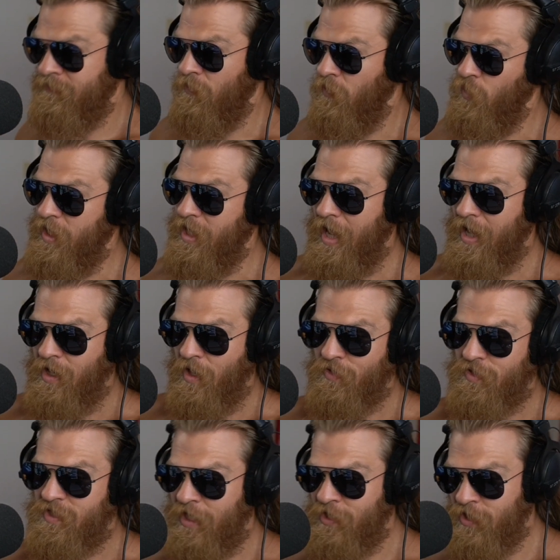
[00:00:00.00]
we got another
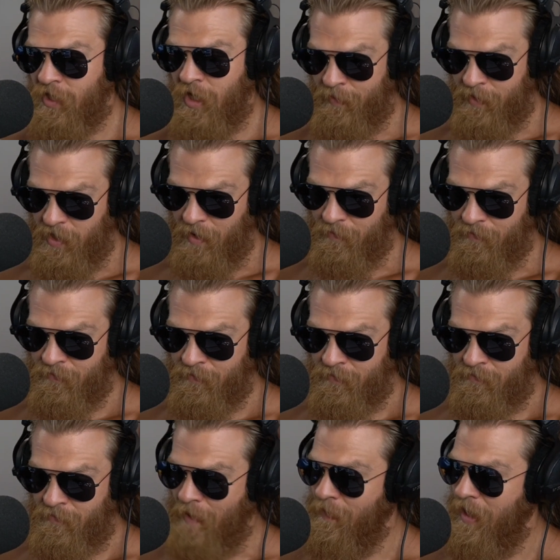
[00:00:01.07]
session coming up.
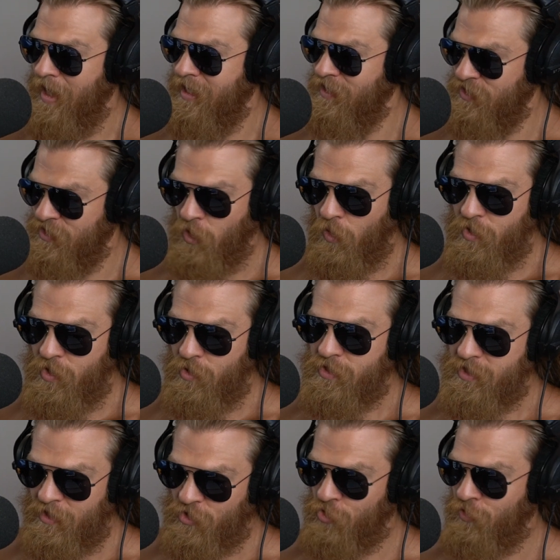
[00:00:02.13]
My body is so used
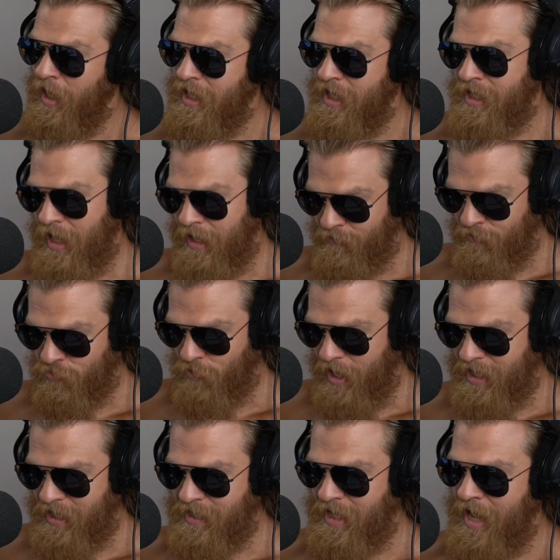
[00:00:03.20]
to training and
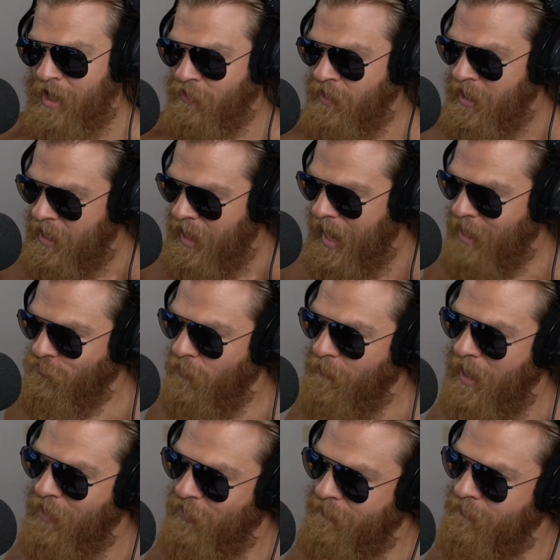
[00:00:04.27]
breaking down and
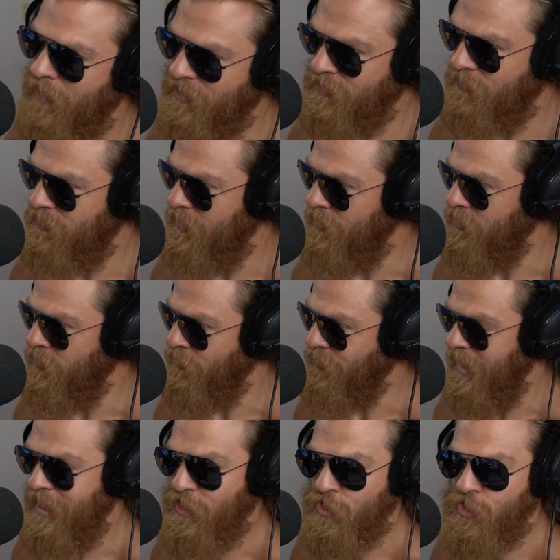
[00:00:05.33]
repairing muscle tissue
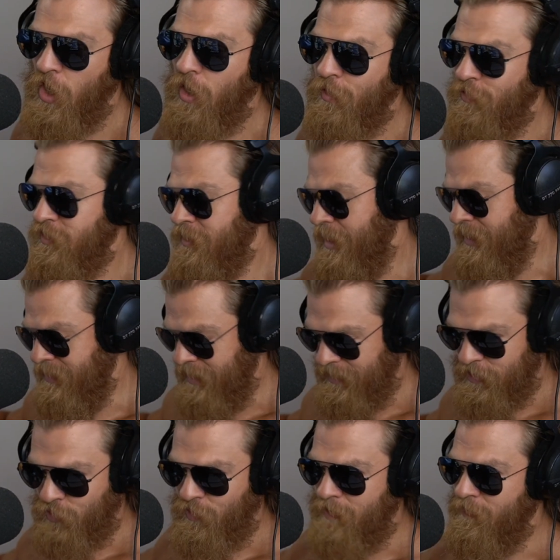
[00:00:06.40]
that it knows that it needs
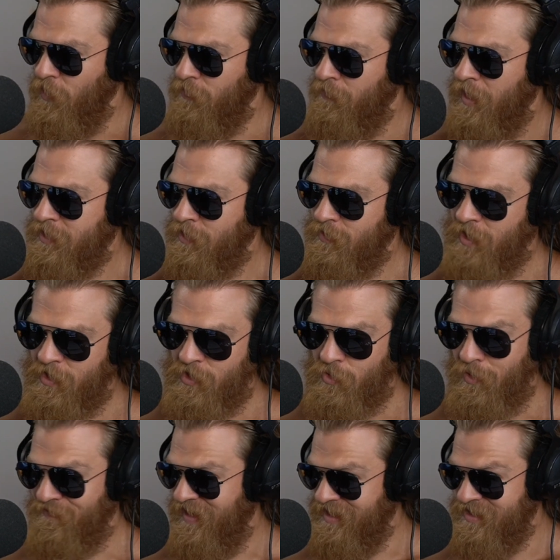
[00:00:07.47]
to rebuild muscle tissue.
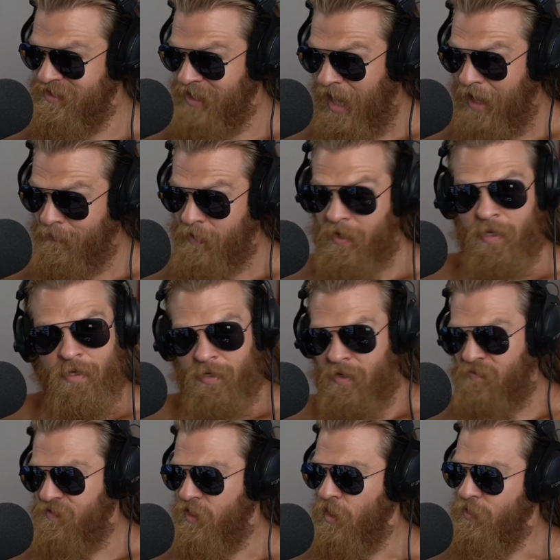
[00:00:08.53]
If I stop,
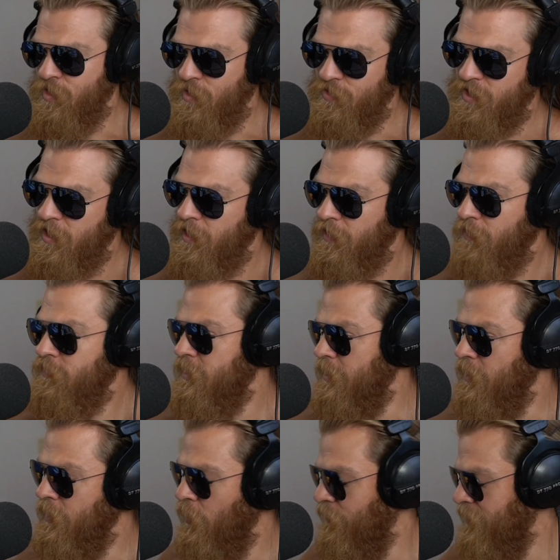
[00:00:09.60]
if you don't use it, you lose it.
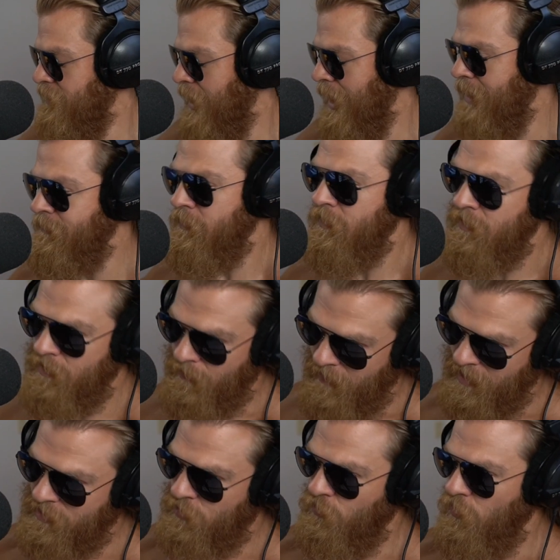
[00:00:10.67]
And over time, the
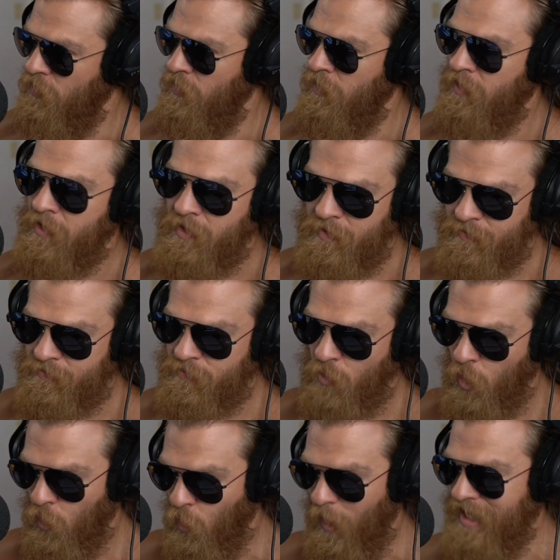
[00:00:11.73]
muscle will
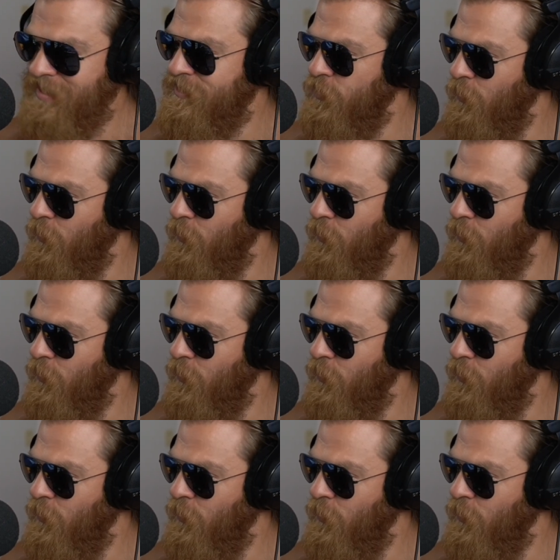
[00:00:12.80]
waste